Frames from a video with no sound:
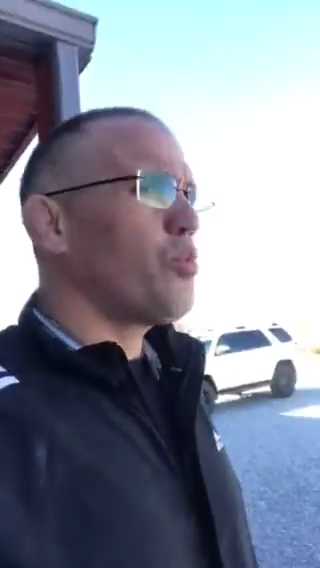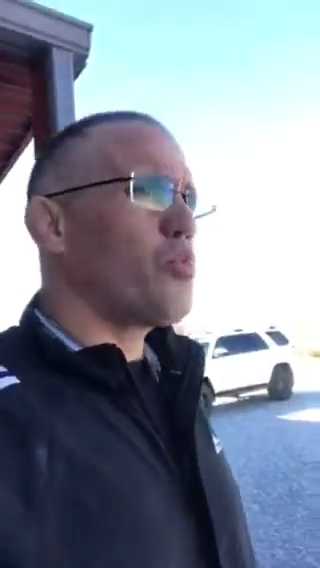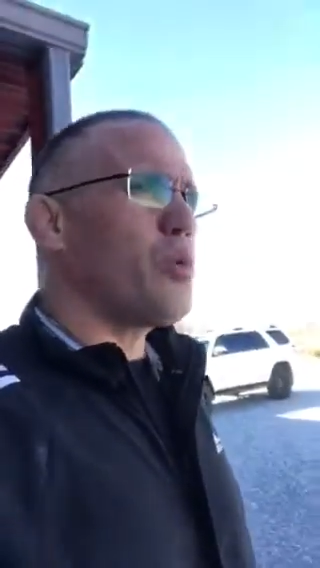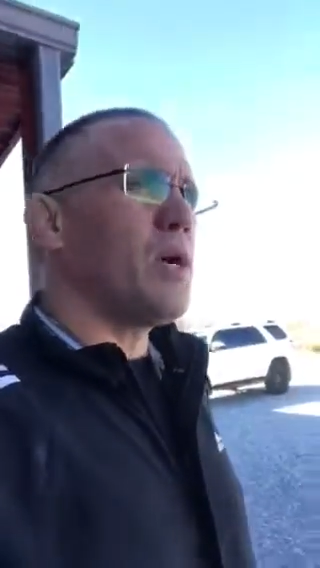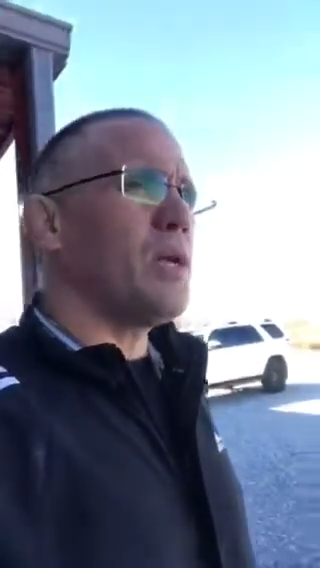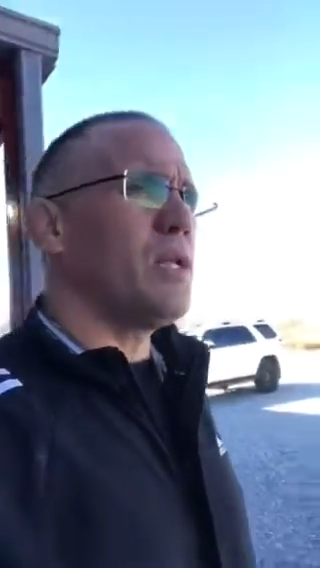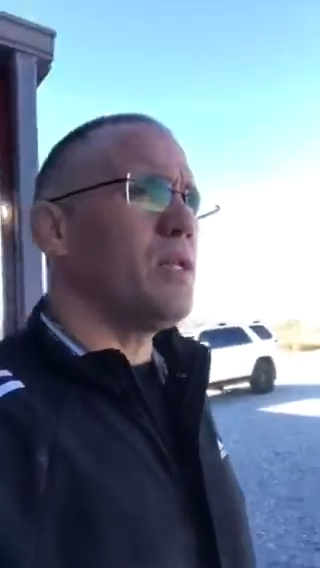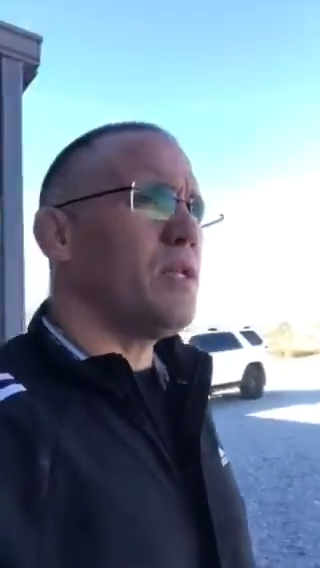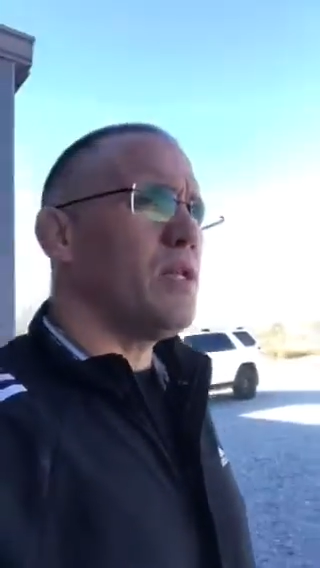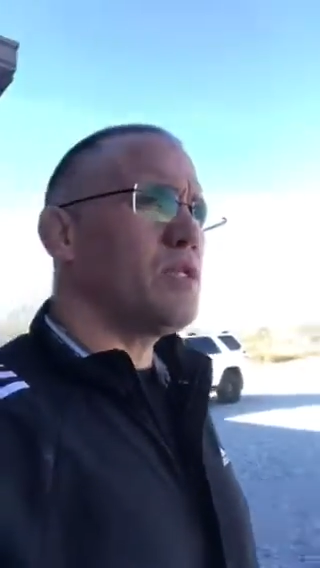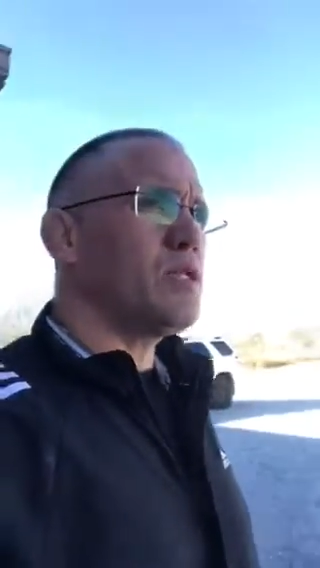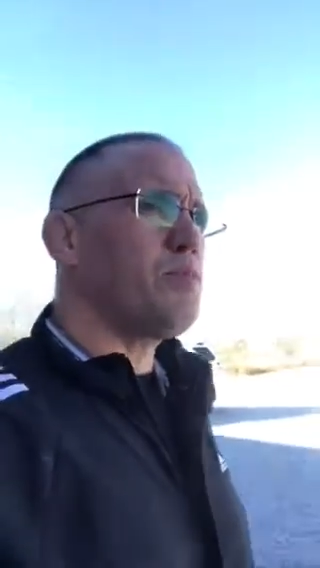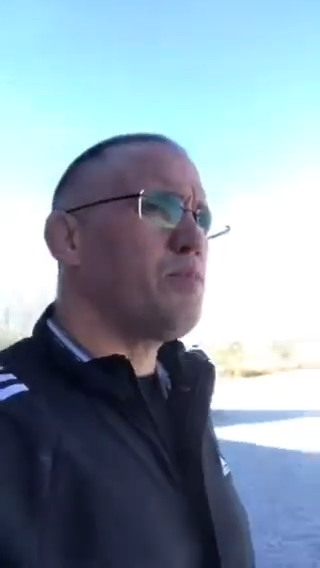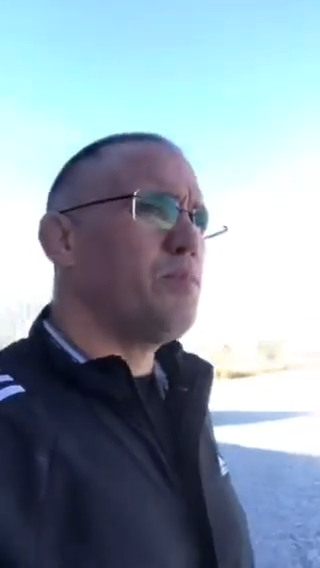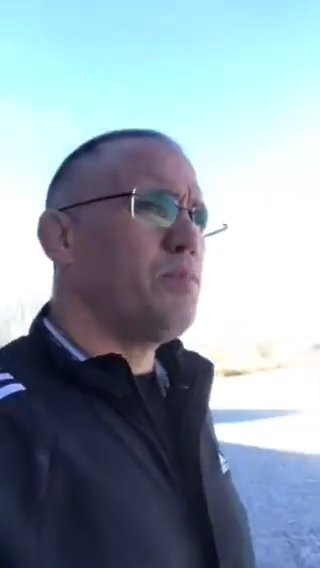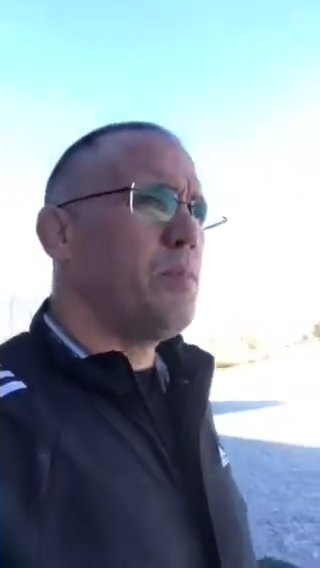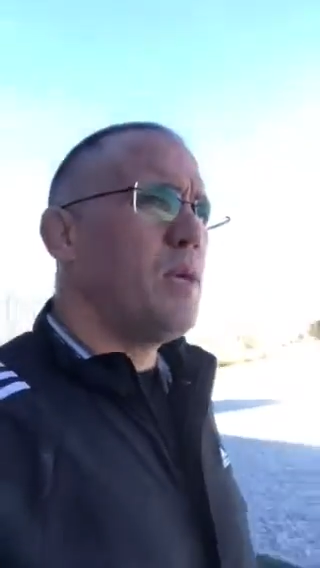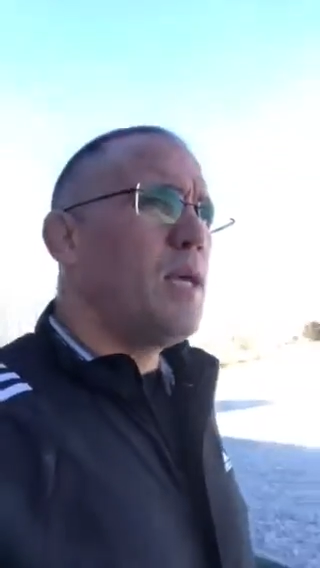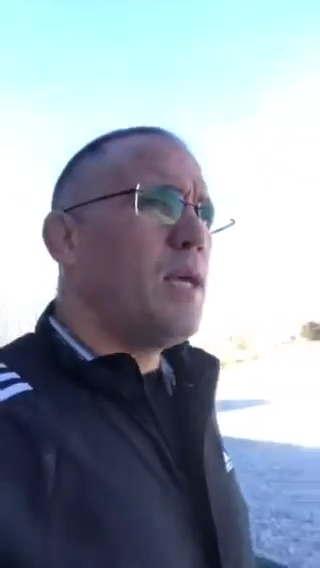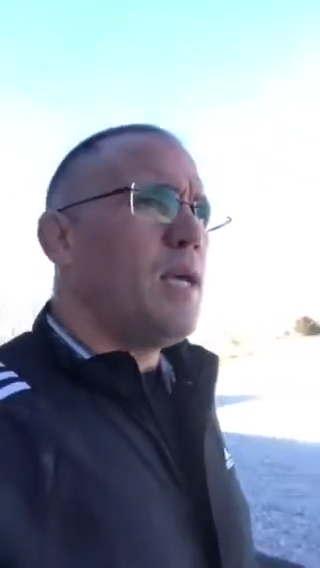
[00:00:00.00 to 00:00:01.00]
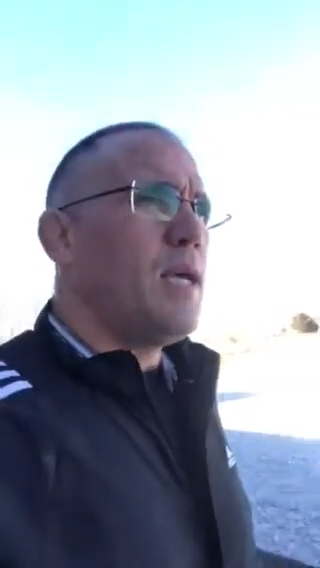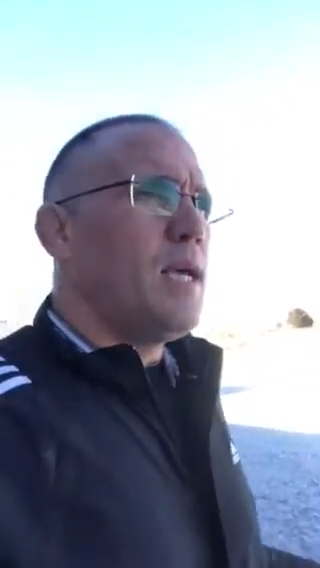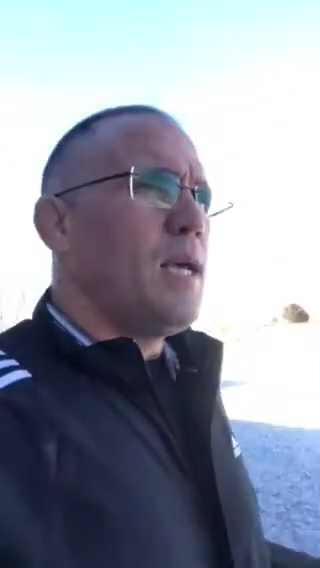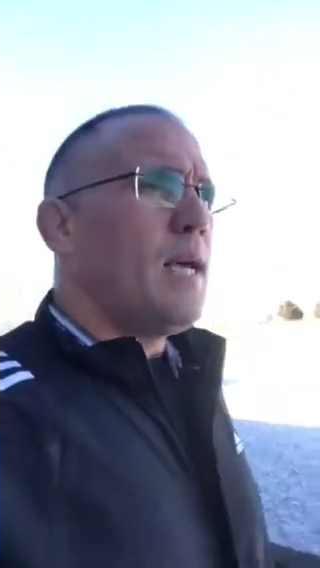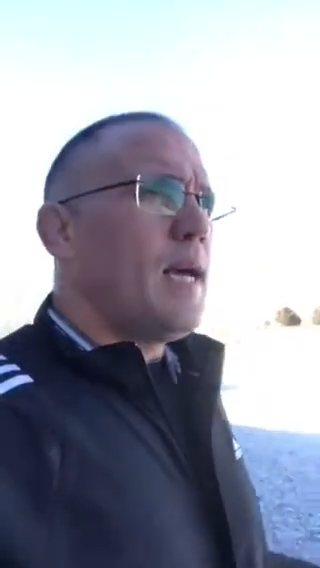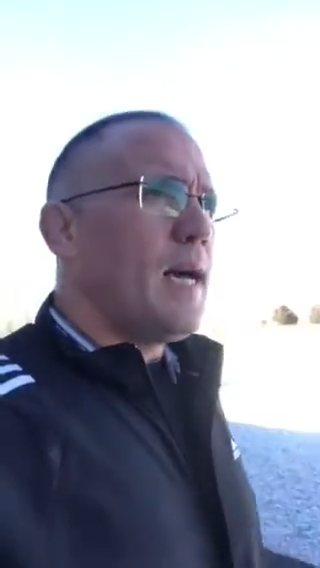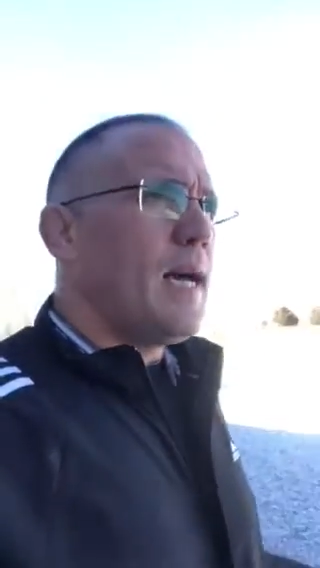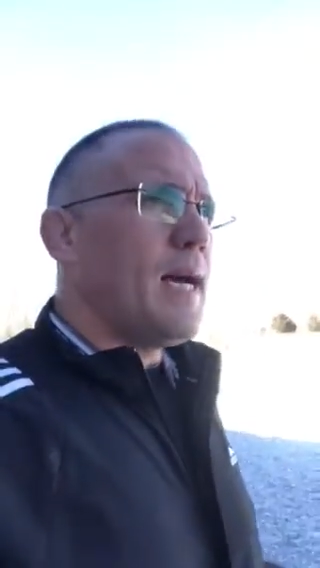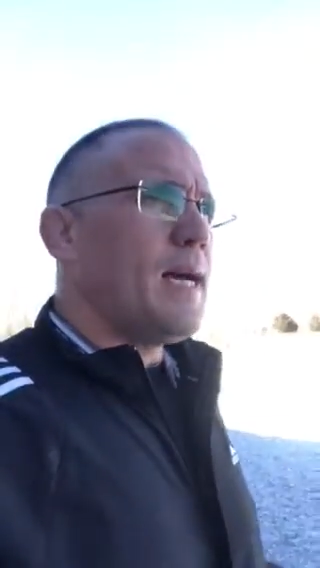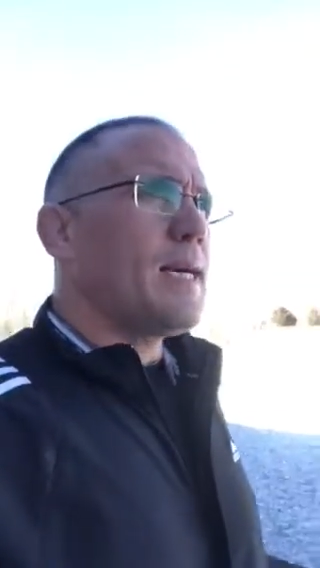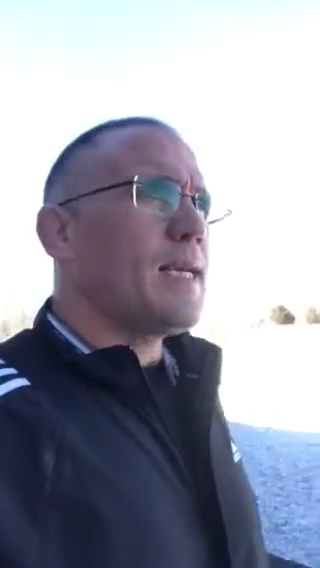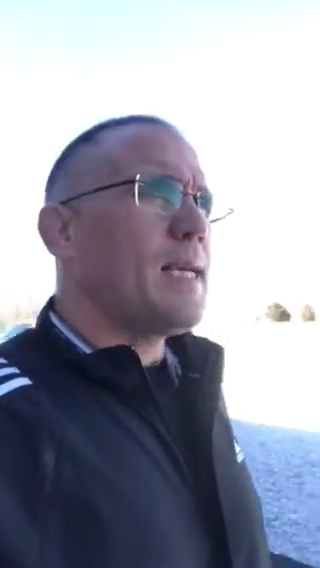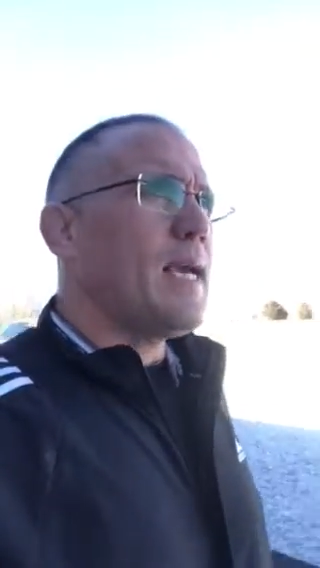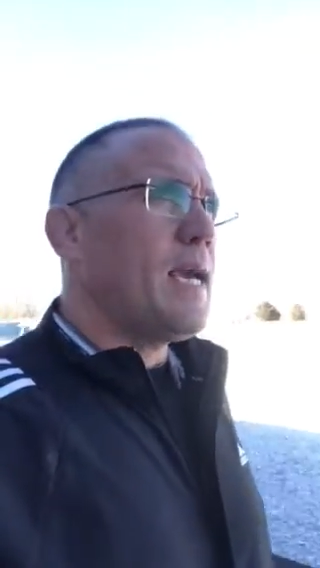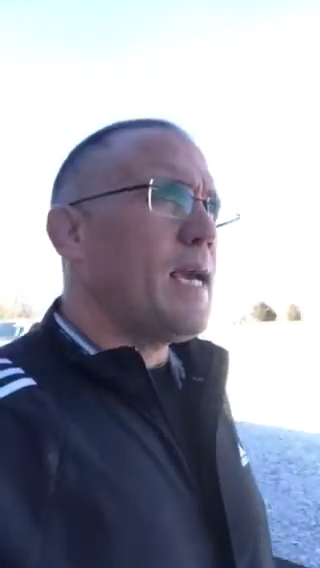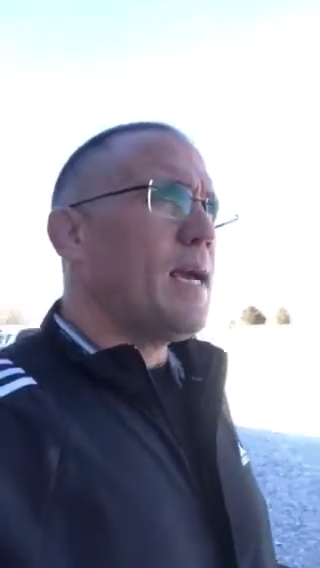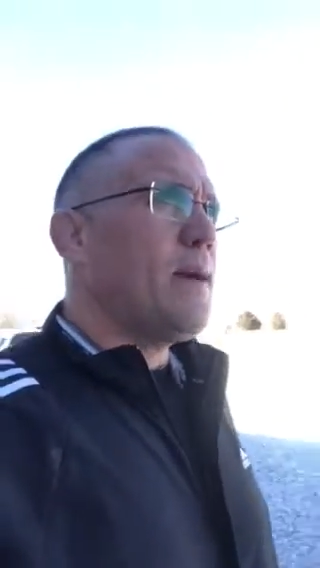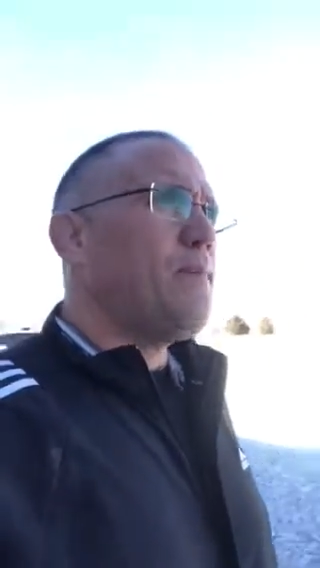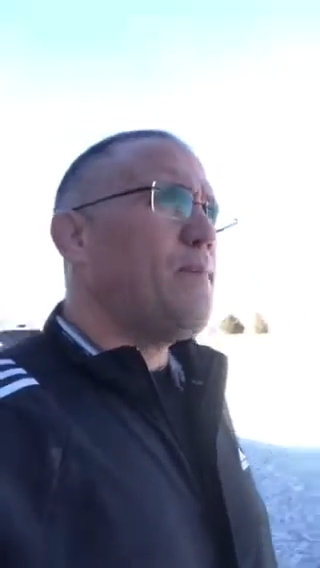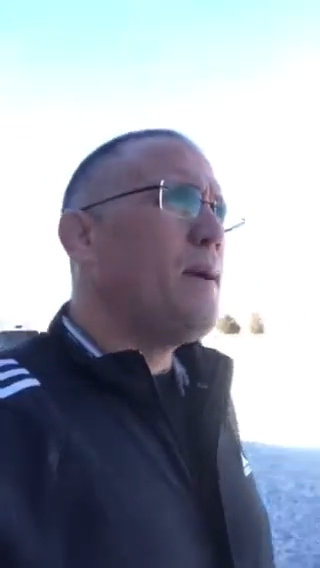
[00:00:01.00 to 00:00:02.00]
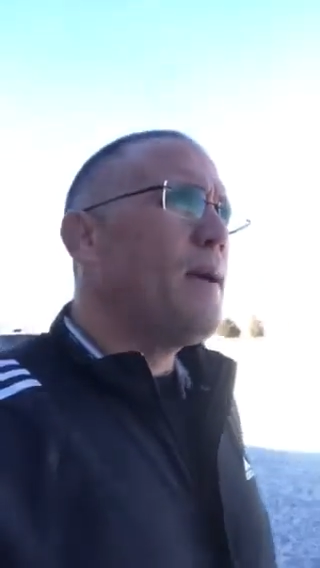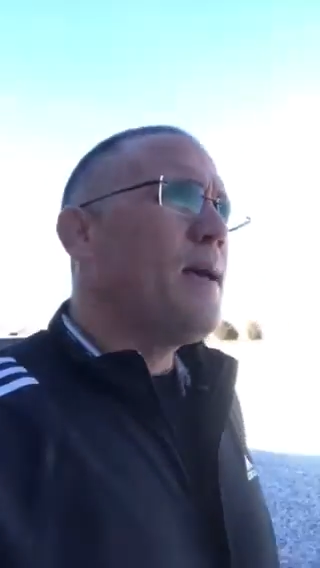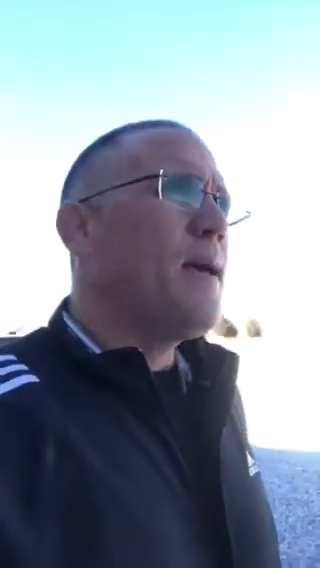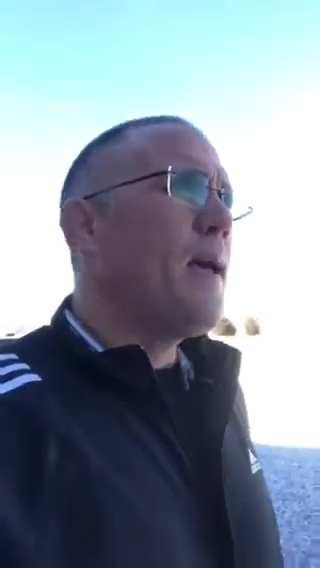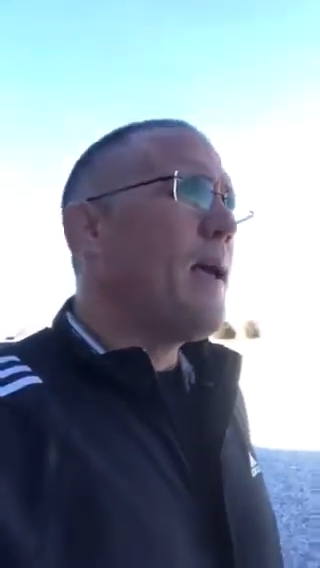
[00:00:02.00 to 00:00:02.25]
running this camp.